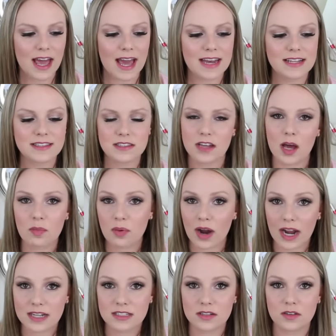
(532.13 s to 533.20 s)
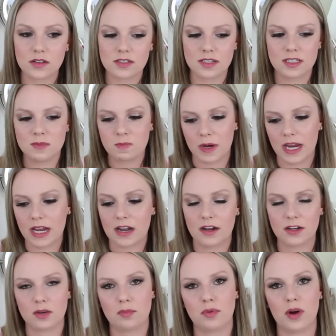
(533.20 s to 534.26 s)
and it's not practical to spray it
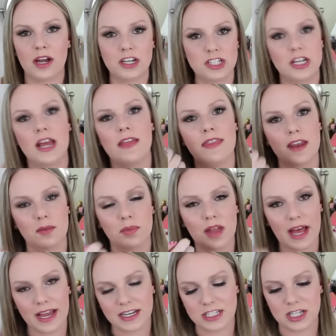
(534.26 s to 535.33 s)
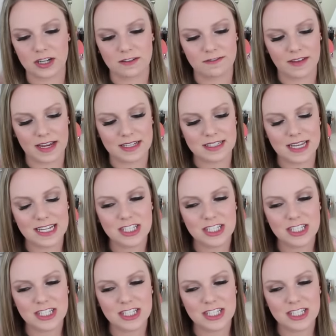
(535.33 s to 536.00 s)
on your brush and then apply it to your face.